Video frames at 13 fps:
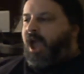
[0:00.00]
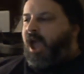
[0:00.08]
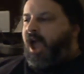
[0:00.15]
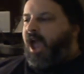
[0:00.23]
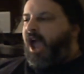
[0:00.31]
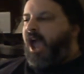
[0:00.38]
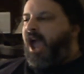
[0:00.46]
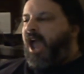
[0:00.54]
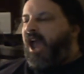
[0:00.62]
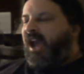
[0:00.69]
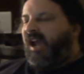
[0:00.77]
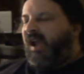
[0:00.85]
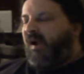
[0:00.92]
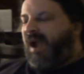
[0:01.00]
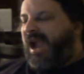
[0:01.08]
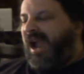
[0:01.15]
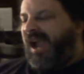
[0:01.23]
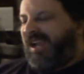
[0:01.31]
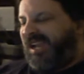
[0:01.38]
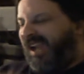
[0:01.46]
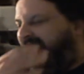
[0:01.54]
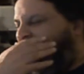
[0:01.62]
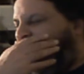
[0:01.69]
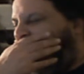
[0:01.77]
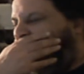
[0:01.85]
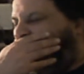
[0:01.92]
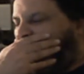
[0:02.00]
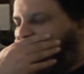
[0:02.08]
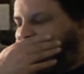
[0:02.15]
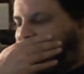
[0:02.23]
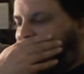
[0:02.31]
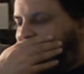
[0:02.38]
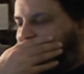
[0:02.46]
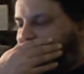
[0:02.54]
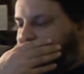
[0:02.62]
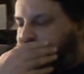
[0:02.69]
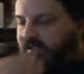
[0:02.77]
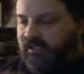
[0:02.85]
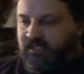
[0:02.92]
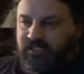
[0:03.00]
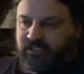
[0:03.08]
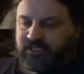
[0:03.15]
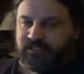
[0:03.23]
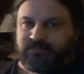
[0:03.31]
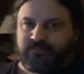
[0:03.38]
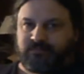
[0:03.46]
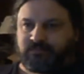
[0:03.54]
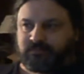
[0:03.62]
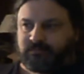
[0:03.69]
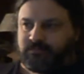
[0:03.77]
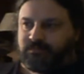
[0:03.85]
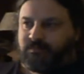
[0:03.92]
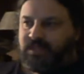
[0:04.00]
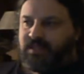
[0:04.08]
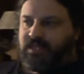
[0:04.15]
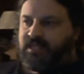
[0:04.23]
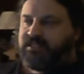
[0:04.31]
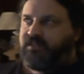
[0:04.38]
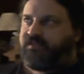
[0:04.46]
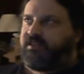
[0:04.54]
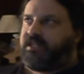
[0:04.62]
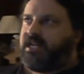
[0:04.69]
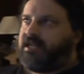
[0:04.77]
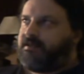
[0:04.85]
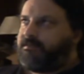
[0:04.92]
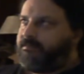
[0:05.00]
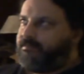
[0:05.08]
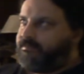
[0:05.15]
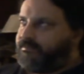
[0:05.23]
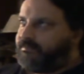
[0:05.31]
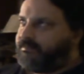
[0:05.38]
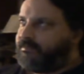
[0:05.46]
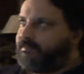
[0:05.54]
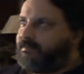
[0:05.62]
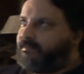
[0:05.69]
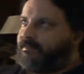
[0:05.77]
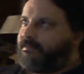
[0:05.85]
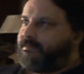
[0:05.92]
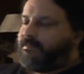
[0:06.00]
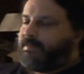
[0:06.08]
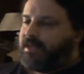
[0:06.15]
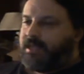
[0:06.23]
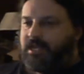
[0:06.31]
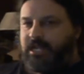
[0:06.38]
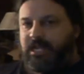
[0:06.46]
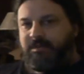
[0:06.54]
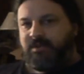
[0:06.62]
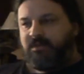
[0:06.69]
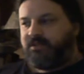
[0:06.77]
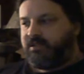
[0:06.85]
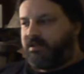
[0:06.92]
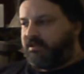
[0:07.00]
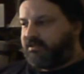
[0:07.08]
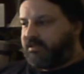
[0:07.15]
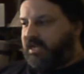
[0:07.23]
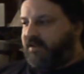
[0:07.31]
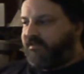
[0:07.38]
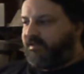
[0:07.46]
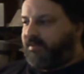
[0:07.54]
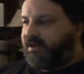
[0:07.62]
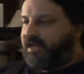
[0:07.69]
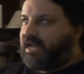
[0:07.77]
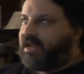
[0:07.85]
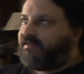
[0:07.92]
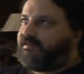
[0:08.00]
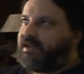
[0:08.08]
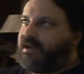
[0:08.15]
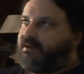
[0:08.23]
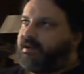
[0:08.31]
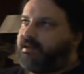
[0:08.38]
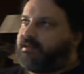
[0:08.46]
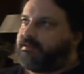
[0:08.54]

Anyway, oh, that's it for now. I'm going to sit outside for about a half hour,